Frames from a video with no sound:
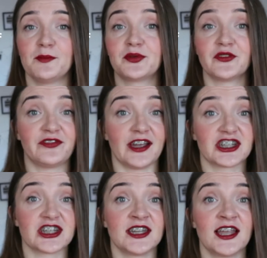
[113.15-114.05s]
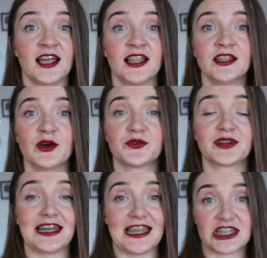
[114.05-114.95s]
professional,
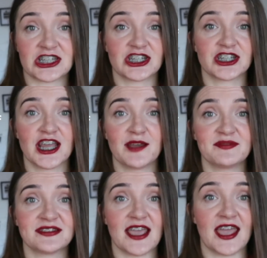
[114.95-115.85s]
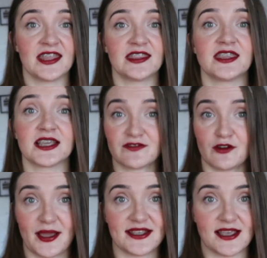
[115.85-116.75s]
relationships, and things for
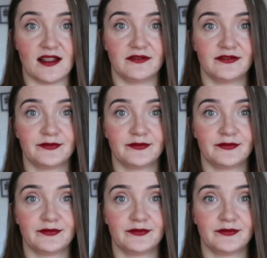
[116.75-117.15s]
myself.